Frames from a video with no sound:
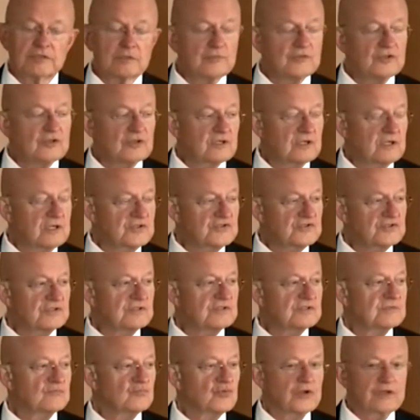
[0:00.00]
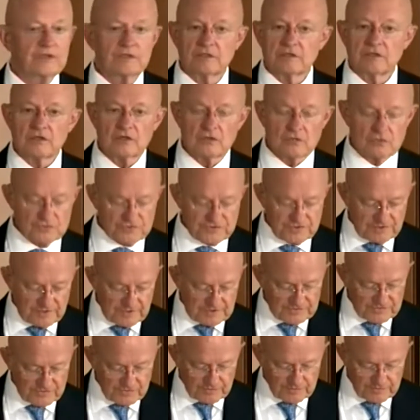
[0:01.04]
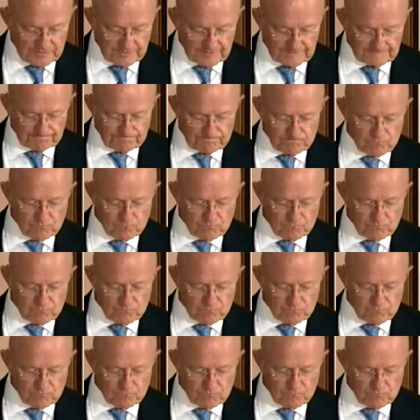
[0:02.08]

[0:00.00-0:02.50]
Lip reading: communications and breaking codes and that sort of thing.